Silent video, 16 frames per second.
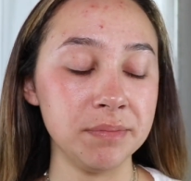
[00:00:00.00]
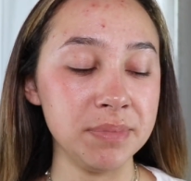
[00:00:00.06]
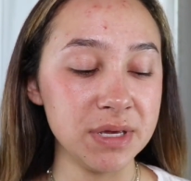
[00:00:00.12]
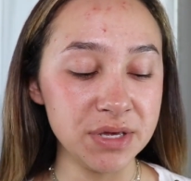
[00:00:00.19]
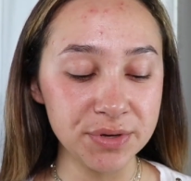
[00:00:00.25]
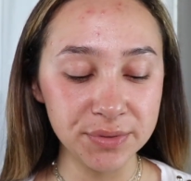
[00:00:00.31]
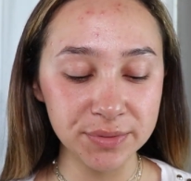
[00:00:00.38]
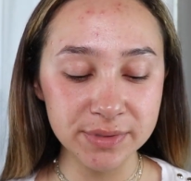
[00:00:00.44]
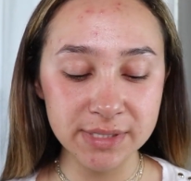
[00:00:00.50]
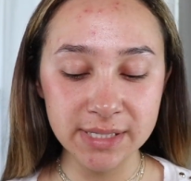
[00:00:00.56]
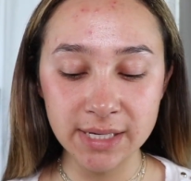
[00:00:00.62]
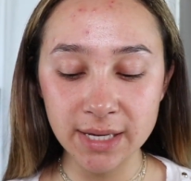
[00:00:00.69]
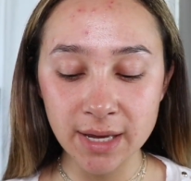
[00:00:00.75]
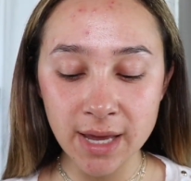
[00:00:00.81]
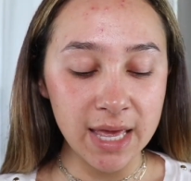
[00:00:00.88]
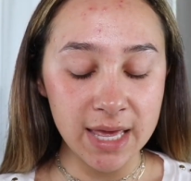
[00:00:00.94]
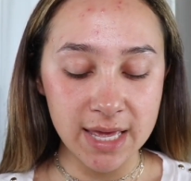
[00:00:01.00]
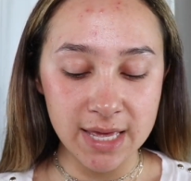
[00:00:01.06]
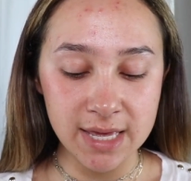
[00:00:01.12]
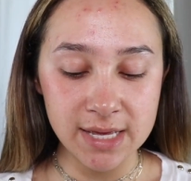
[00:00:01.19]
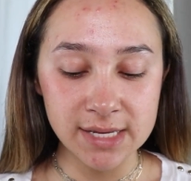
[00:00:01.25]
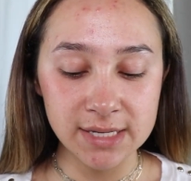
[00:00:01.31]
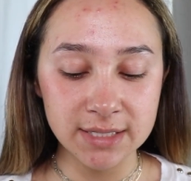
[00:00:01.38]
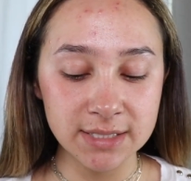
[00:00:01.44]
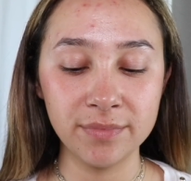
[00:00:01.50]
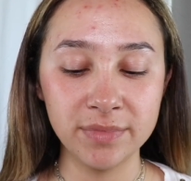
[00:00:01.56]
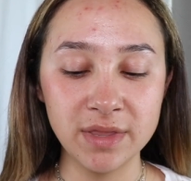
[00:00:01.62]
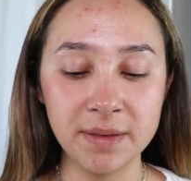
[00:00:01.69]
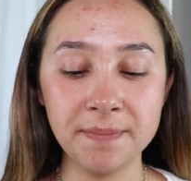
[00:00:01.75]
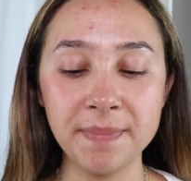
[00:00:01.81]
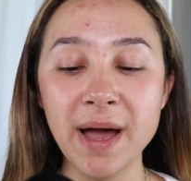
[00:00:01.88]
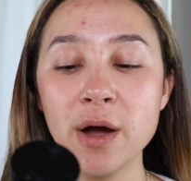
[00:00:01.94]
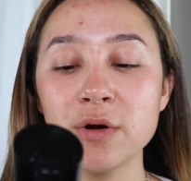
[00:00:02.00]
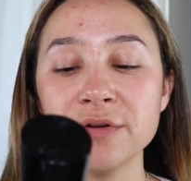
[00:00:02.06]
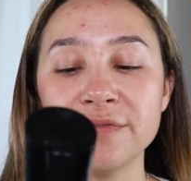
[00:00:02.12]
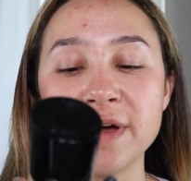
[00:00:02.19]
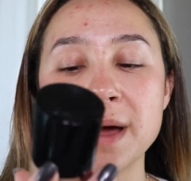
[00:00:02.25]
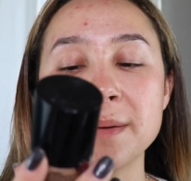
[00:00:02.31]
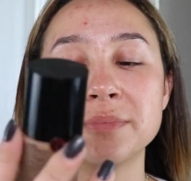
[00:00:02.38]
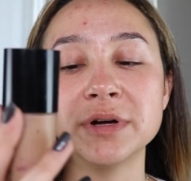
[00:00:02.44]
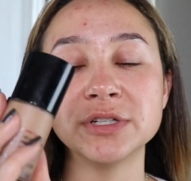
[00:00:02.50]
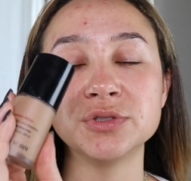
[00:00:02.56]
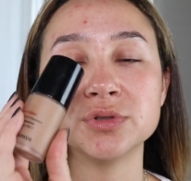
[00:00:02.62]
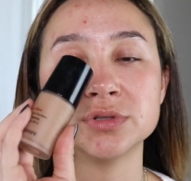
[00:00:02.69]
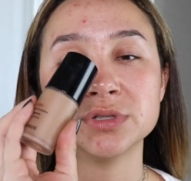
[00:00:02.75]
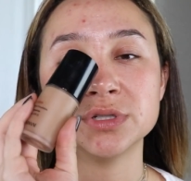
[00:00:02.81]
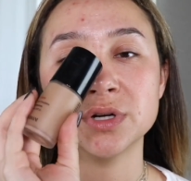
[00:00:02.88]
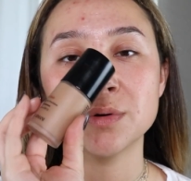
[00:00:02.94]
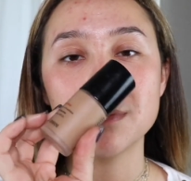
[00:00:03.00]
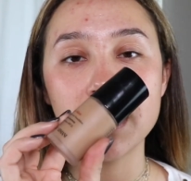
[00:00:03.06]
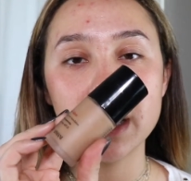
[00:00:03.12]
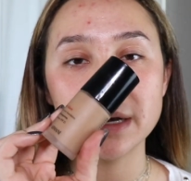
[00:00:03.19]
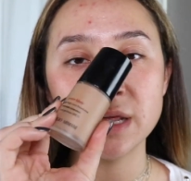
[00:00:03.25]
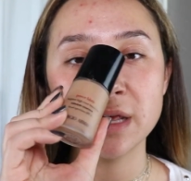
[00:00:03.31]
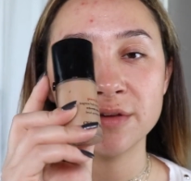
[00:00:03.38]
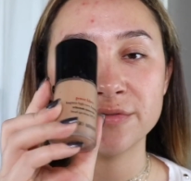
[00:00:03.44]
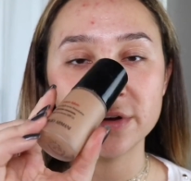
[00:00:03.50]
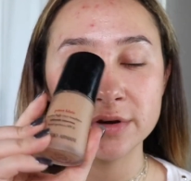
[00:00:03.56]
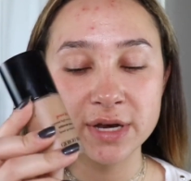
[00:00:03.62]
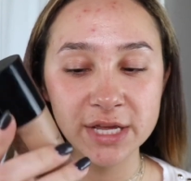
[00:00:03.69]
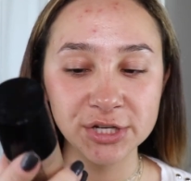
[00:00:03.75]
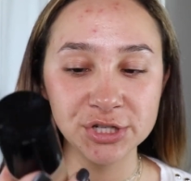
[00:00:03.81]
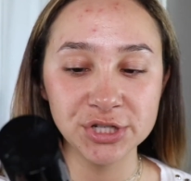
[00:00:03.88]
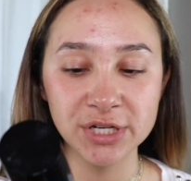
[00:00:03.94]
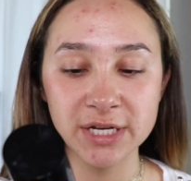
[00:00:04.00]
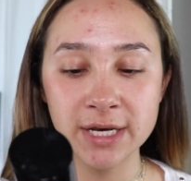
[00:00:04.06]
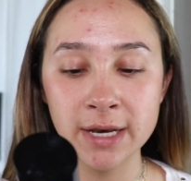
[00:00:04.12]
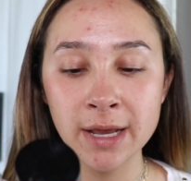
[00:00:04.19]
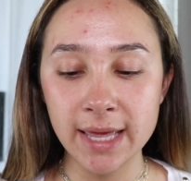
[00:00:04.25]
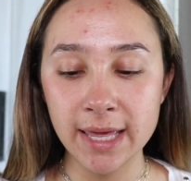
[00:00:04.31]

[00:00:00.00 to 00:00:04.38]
be using is the Power Fabric Giorgio Armani foundation